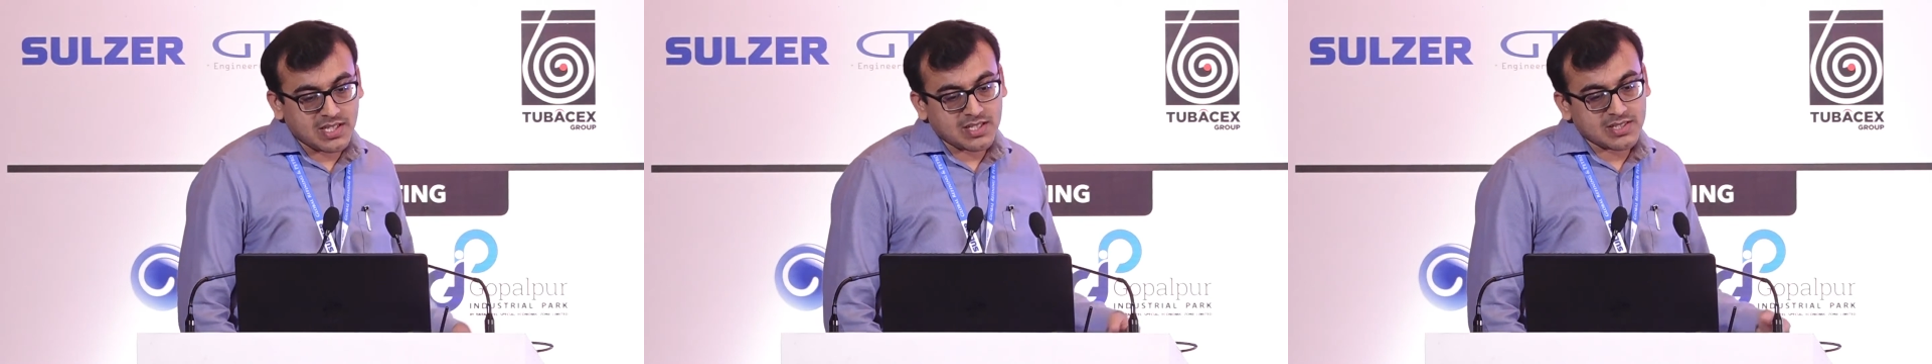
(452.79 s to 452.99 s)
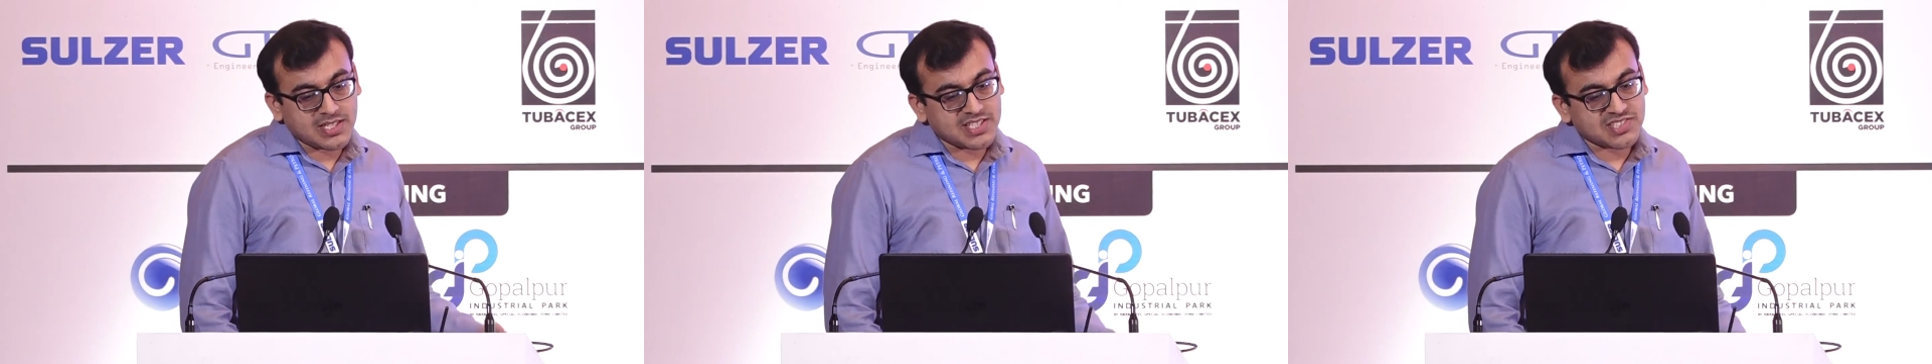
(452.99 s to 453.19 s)

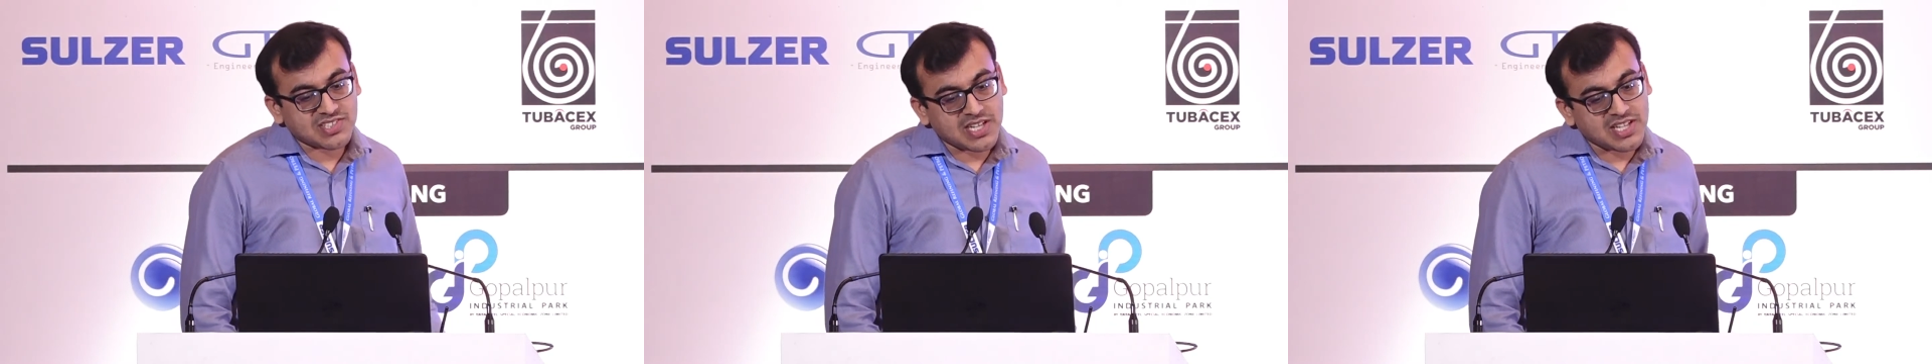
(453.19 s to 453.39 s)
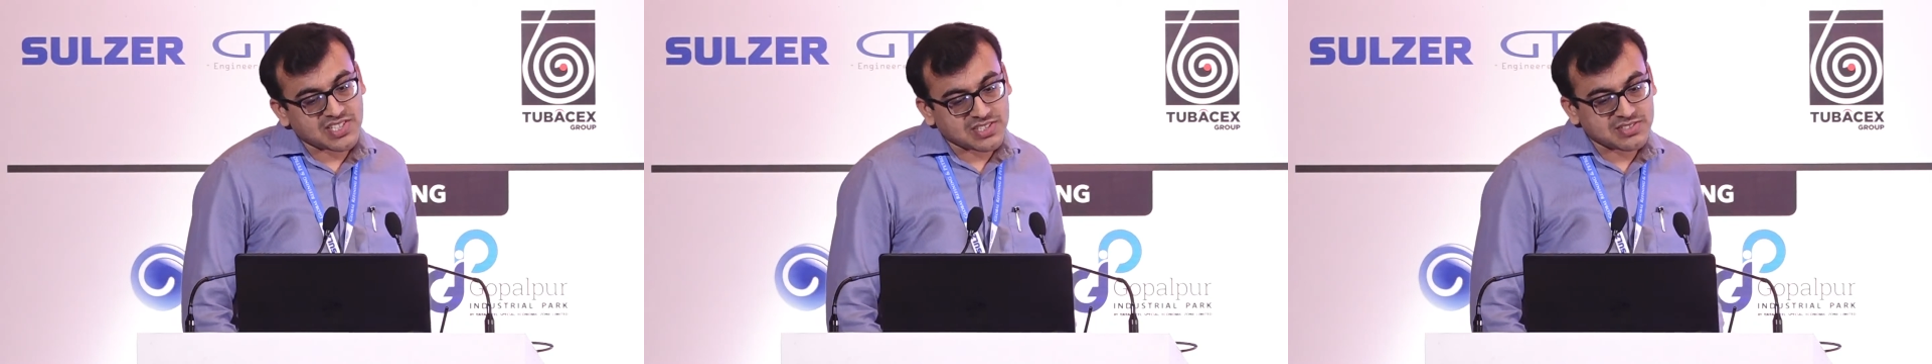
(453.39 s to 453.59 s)
the
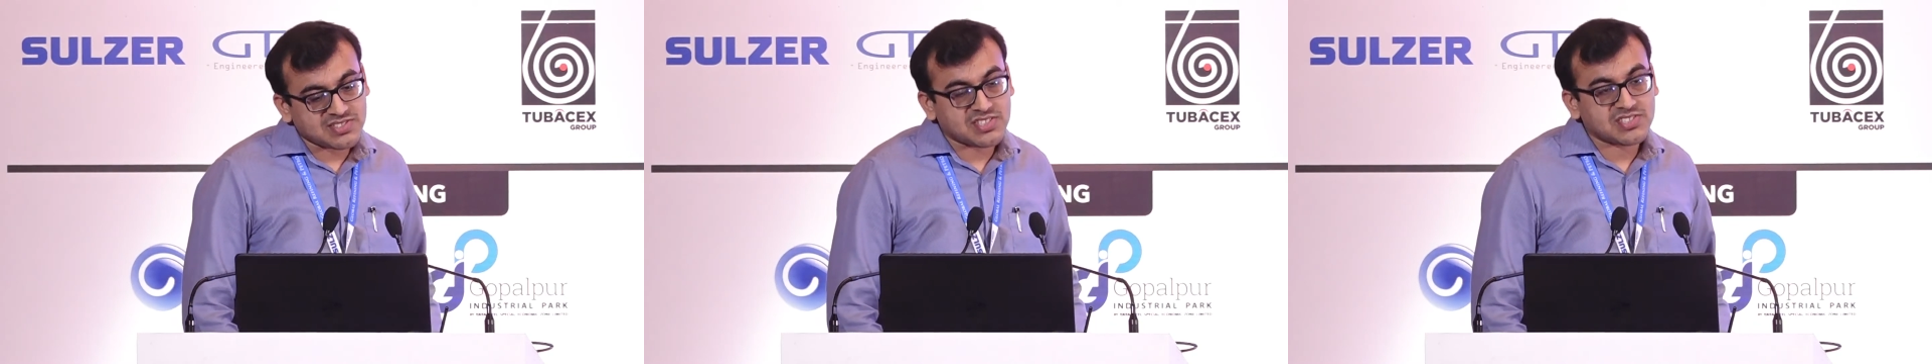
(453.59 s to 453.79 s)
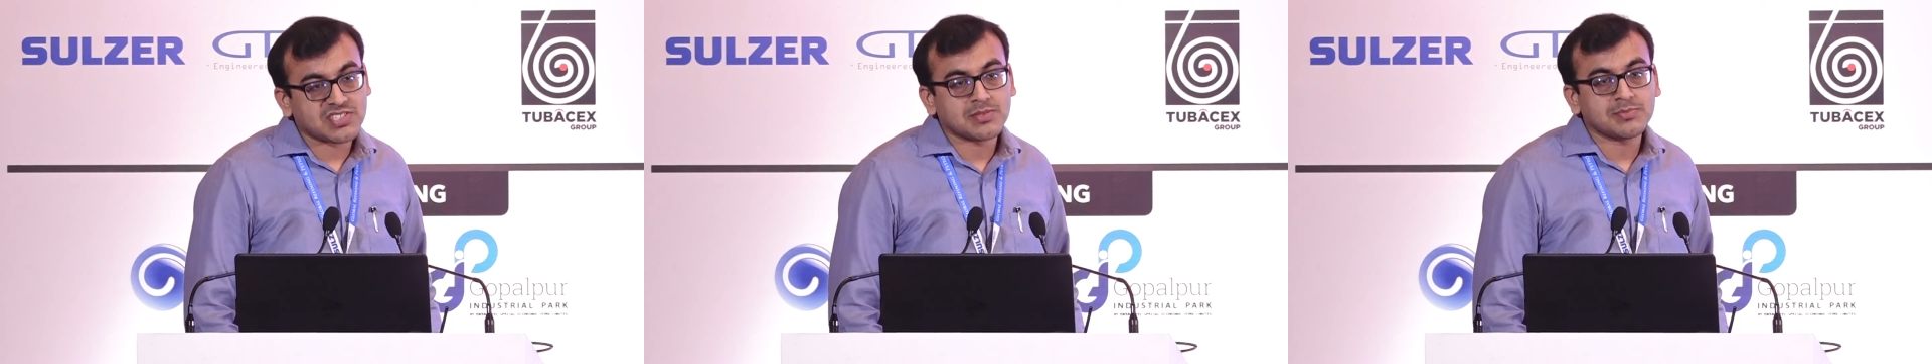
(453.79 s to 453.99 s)
distillation
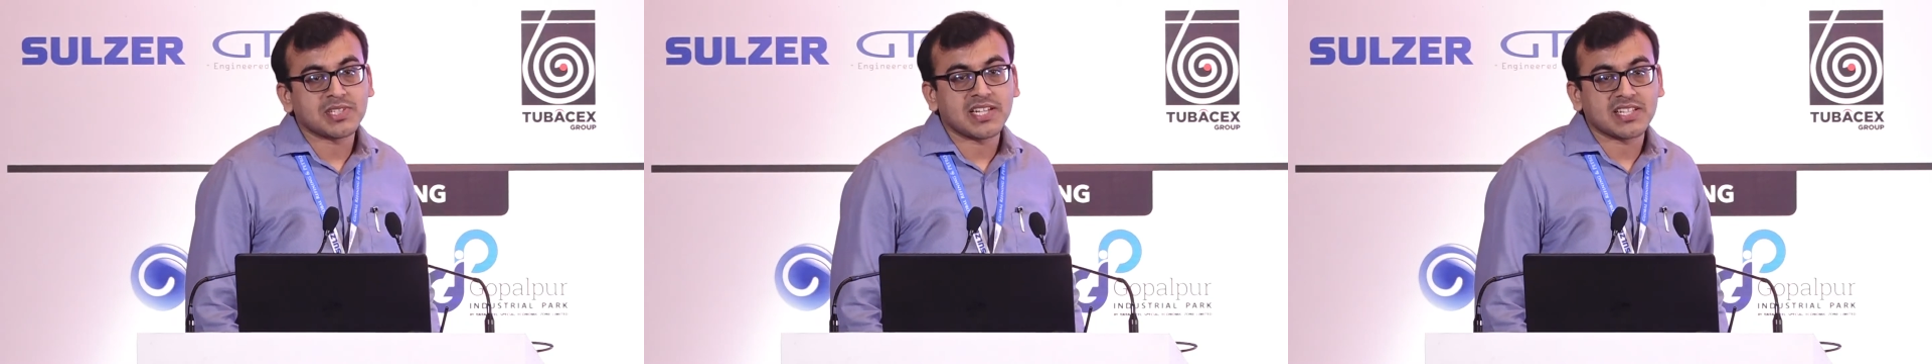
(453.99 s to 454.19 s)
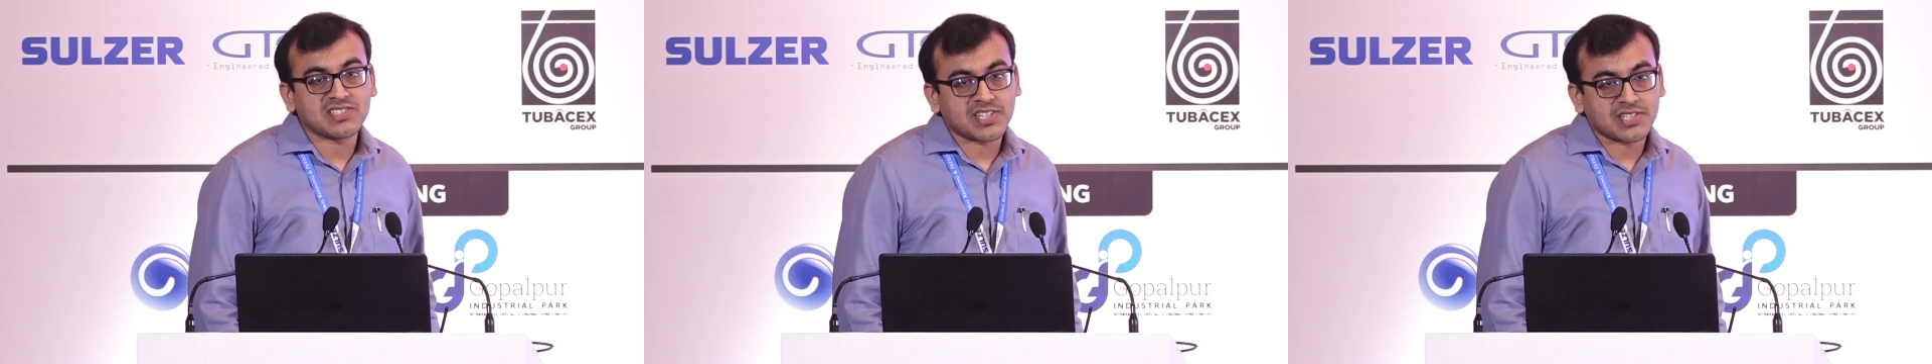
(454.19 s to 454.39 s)
systems and
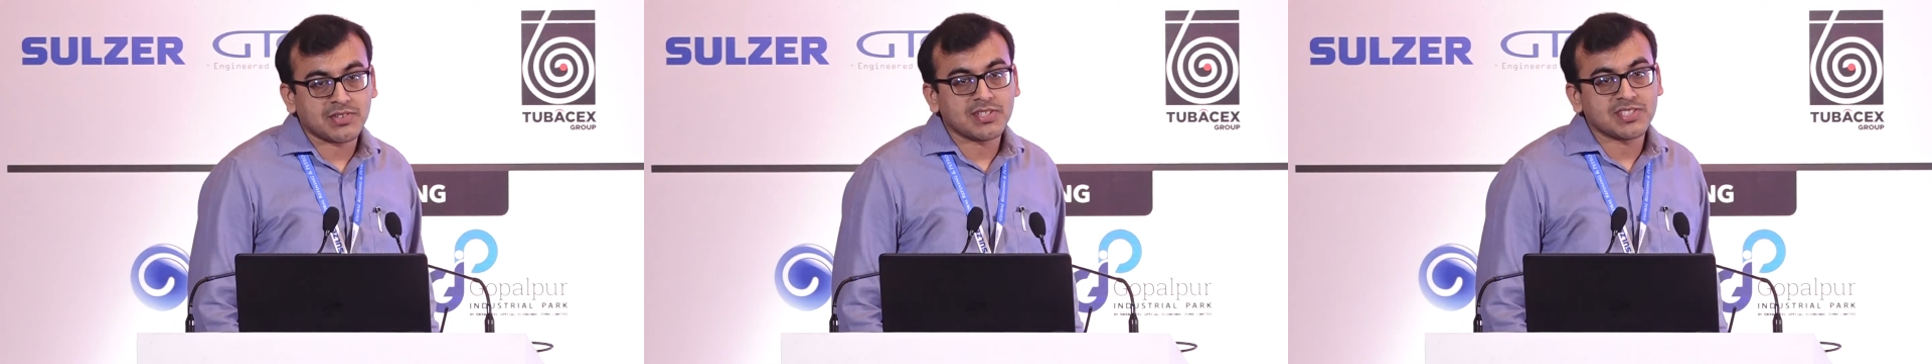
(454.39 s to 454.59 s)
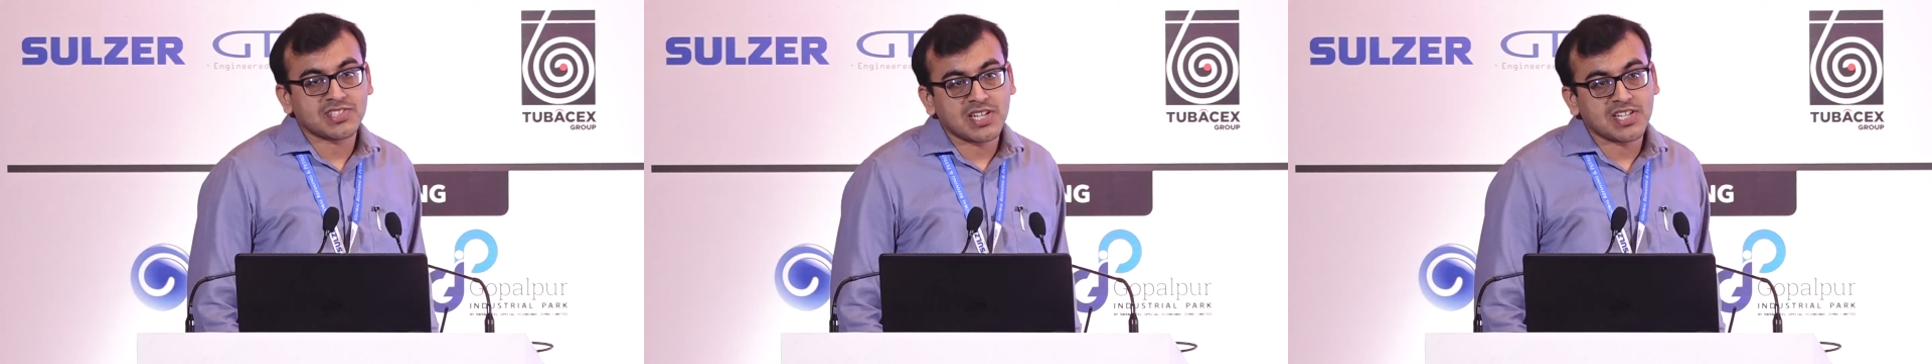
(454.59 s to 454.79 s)
extractive
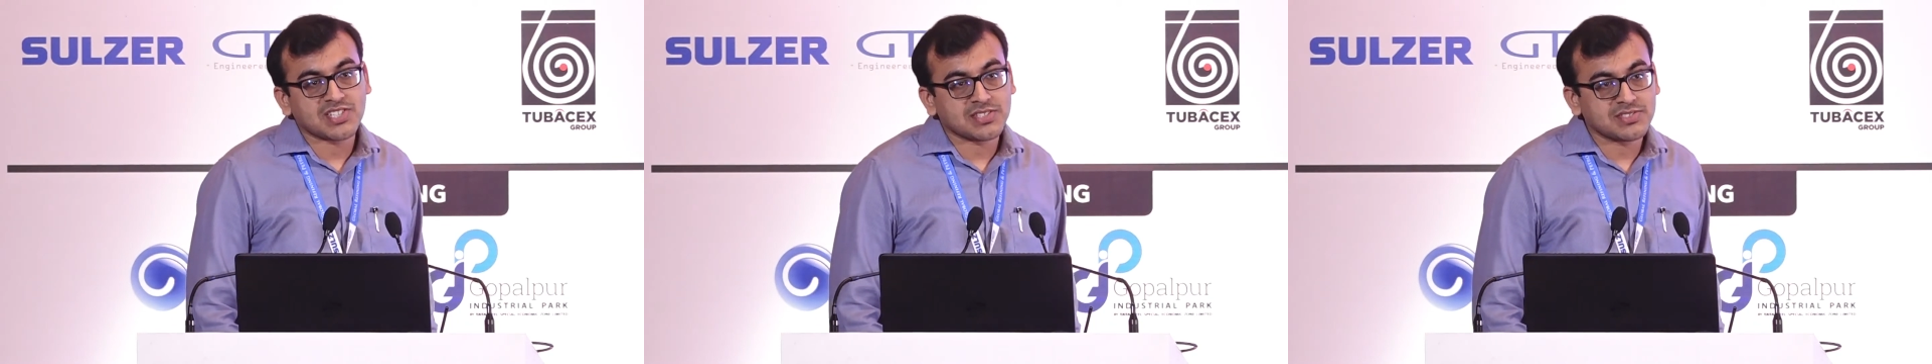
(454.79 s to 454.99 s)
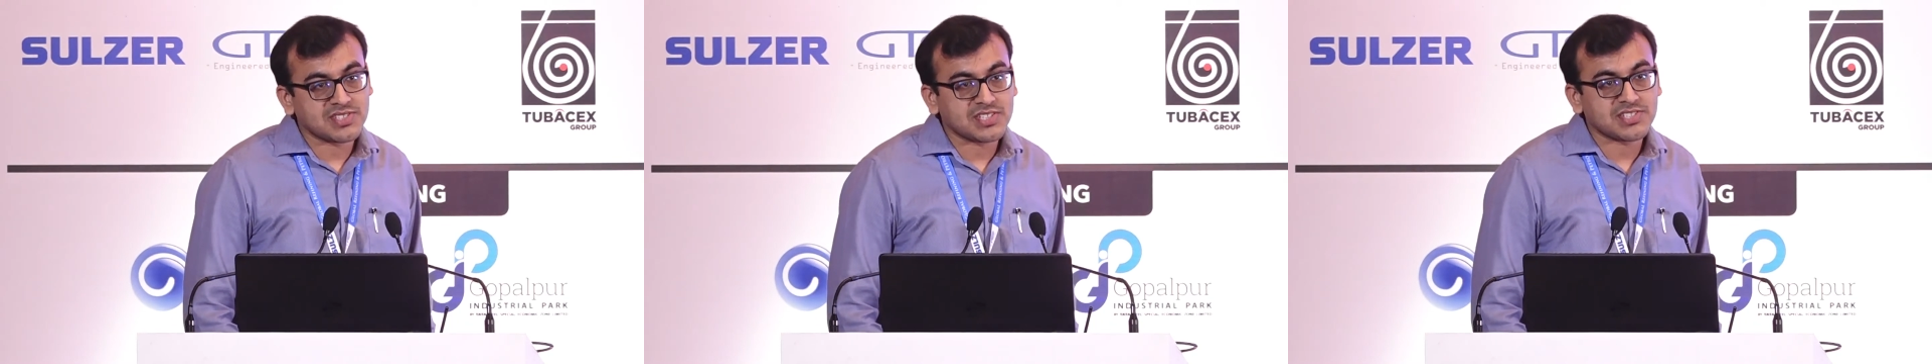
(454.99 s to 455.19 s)

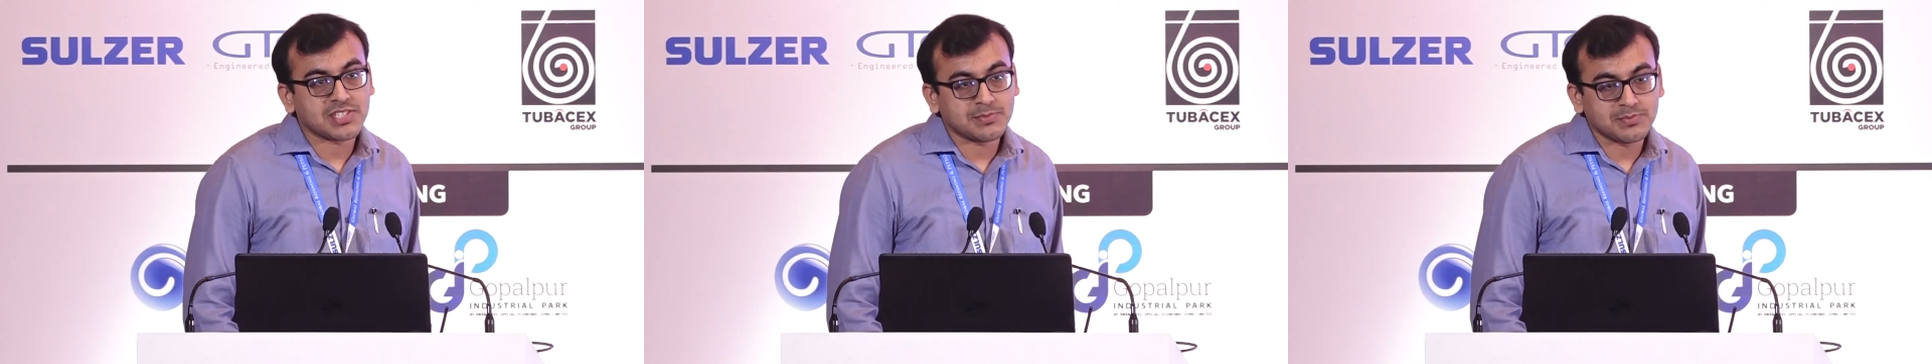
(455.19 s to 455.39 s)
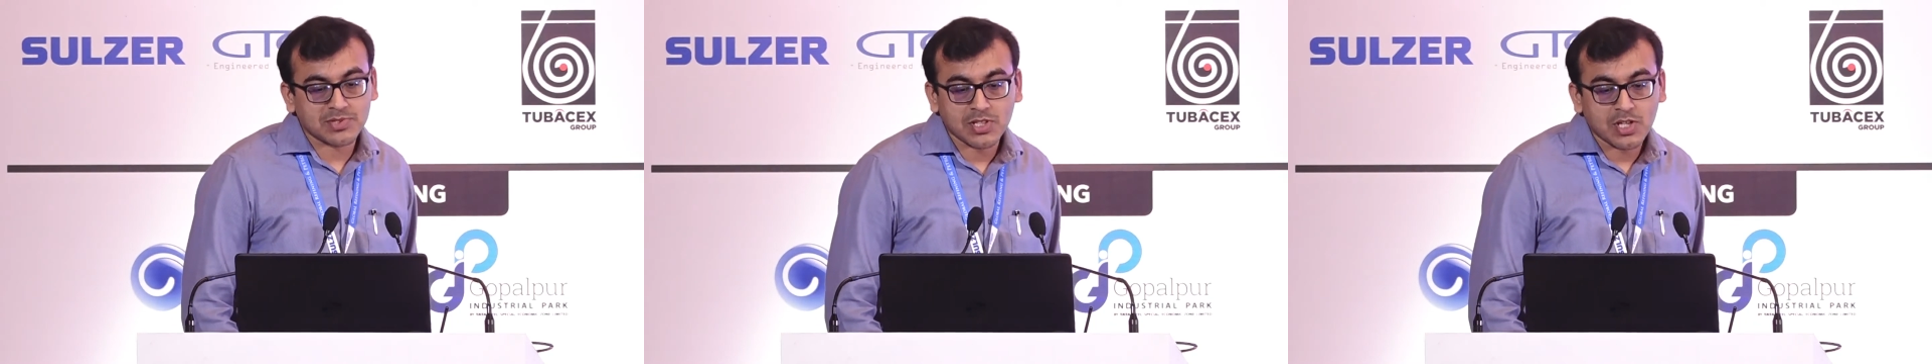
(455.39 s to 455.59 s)
distillation systems.